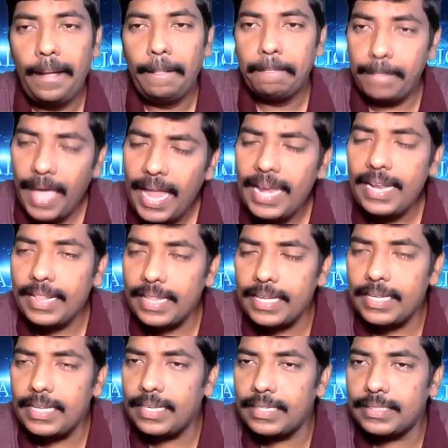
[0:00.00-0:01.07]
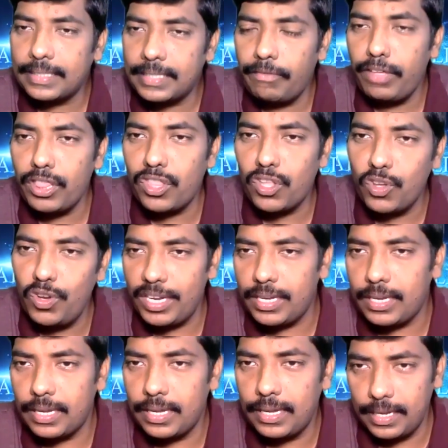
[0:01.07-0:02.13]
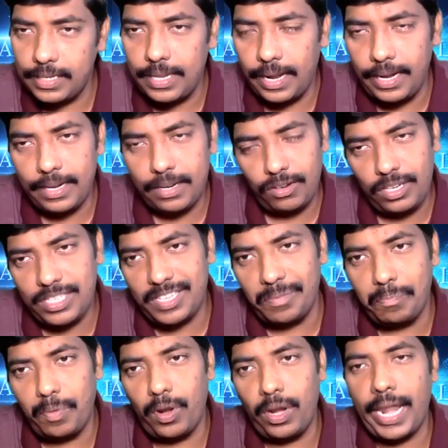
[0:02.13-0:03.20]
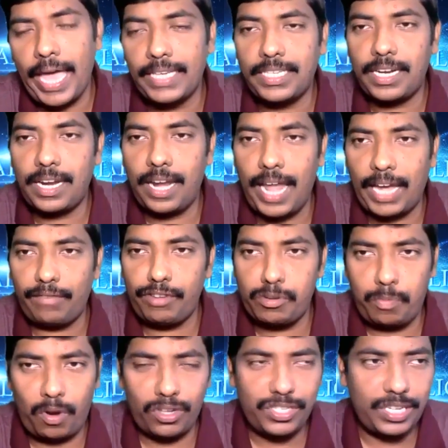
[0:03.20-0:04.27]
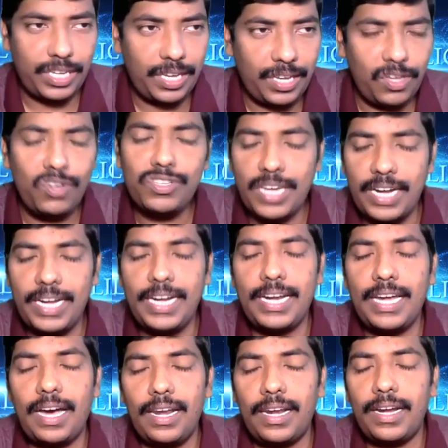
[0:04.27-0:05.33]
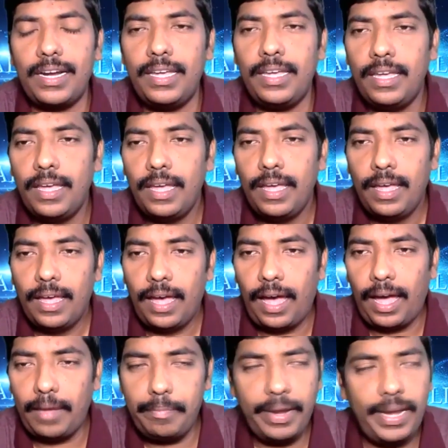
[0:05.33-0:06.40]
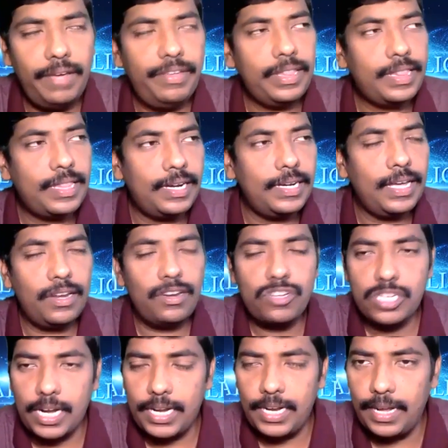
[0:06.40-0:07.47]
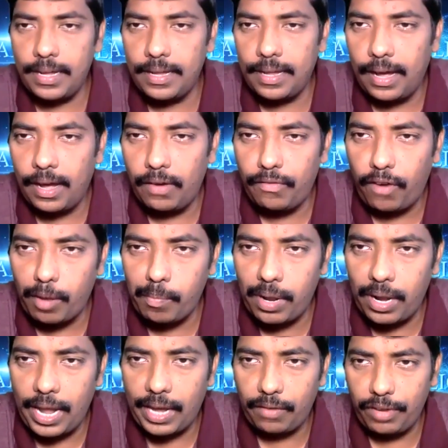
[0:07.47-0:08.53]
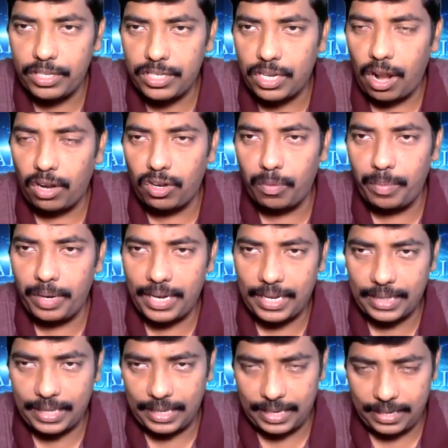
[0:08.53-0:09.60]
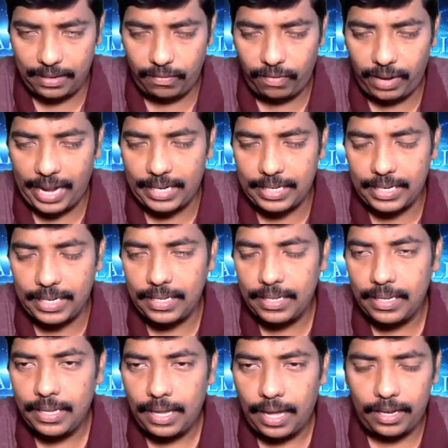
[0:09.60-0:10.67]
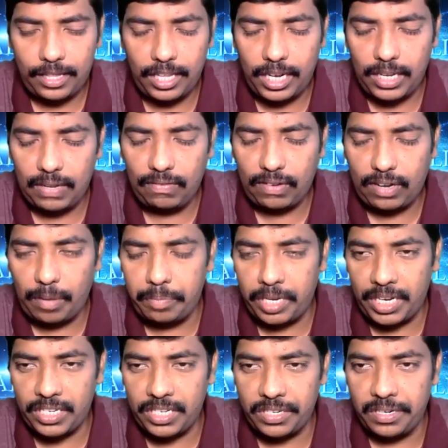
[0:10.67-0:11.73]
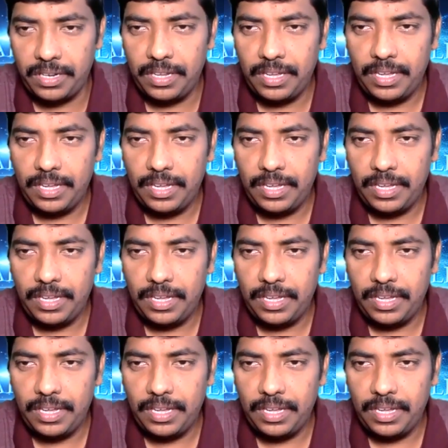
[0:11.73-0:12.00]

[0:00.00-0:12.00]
Then the 7th unit is relatively simple, natural language processing. You studied already, I believe in 3rd year, you studied formal language and automata theory, flat, or theory of computation.